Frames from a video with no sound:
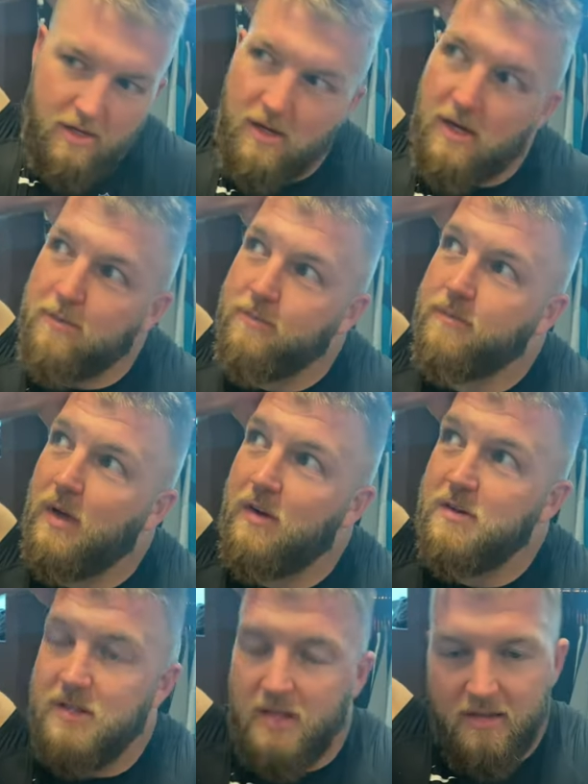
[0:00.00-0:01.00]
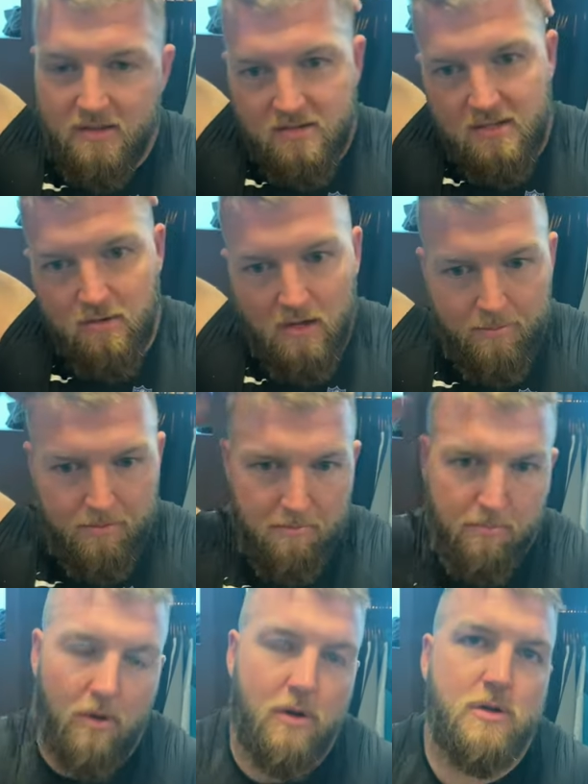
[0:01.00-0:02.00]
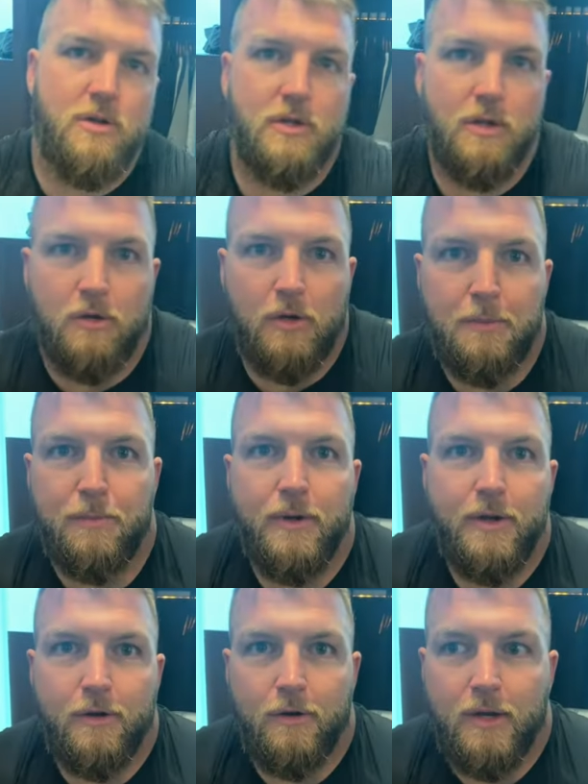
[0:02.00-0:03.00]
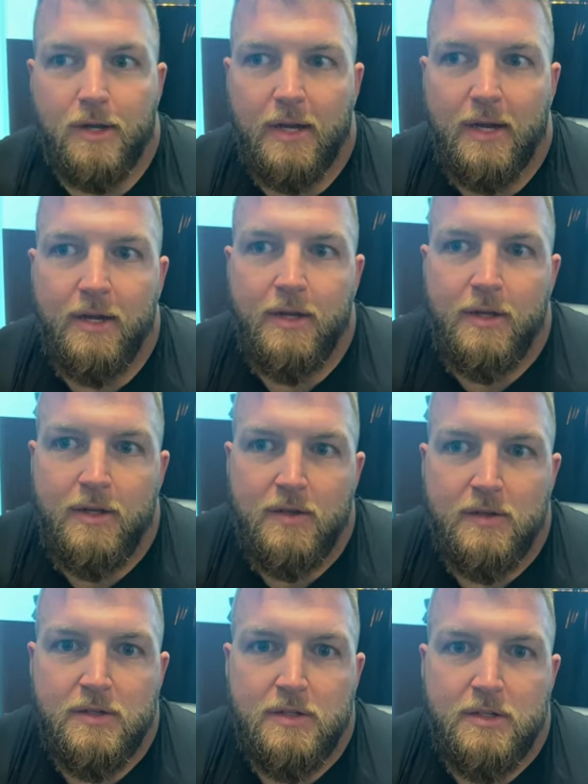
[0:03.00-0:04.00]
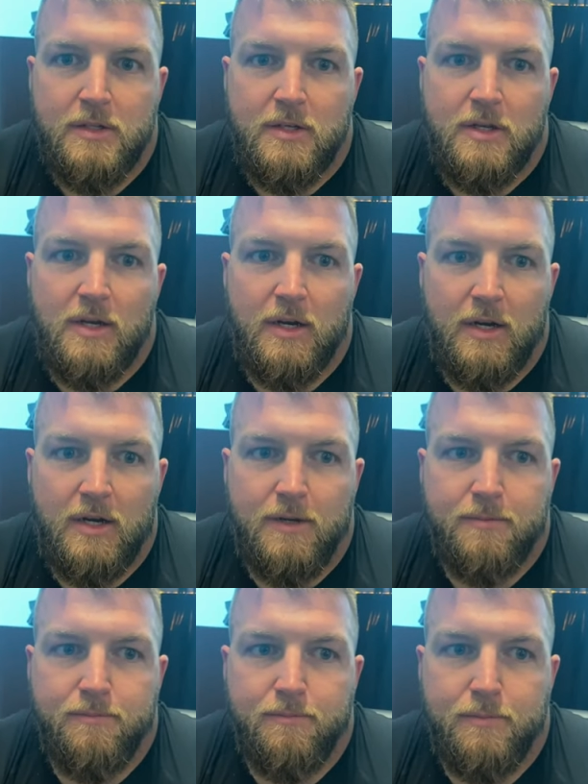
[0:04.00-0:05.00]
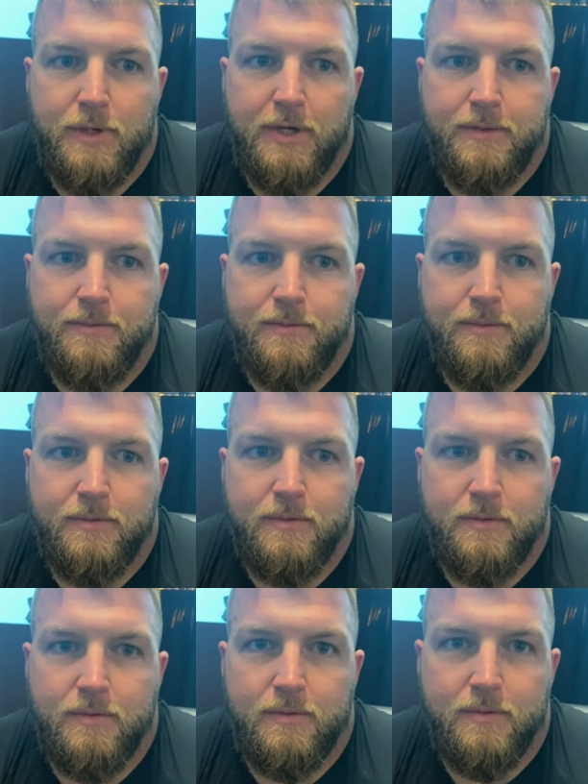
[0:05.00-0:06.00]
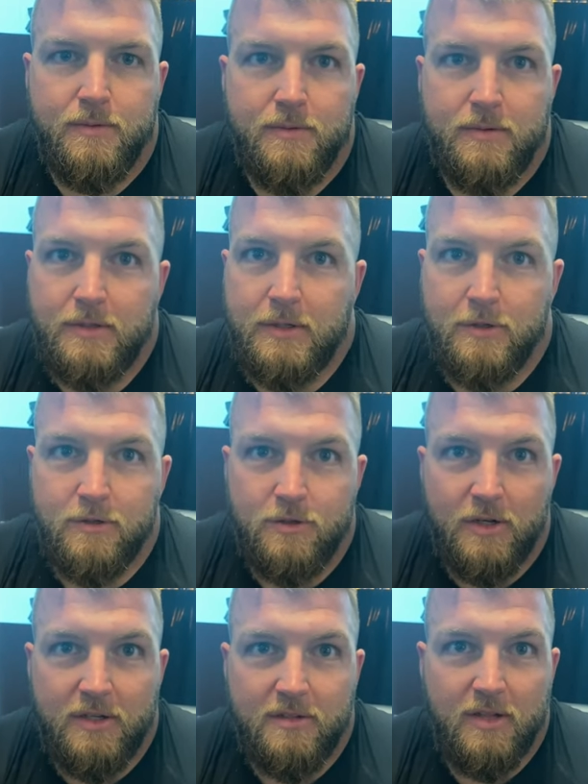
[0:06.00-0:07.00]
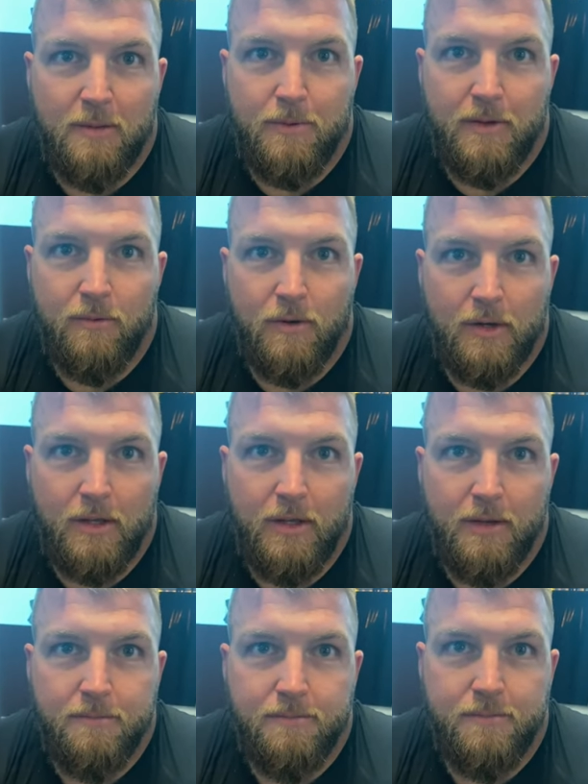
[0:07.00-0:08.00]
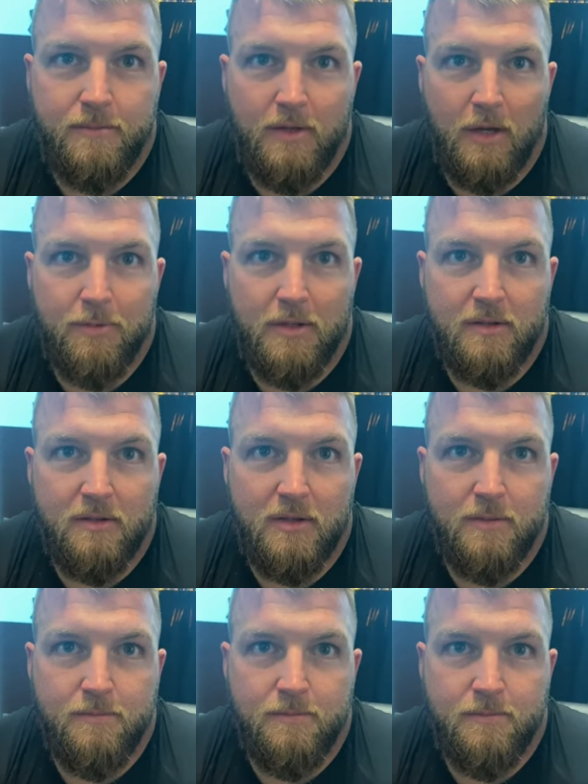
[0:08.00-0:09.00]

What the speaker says: Barch. Obviously hate to see what happened to Barch. You know, great player, great guy. But, you know, just trying to step in where I can and help out the team.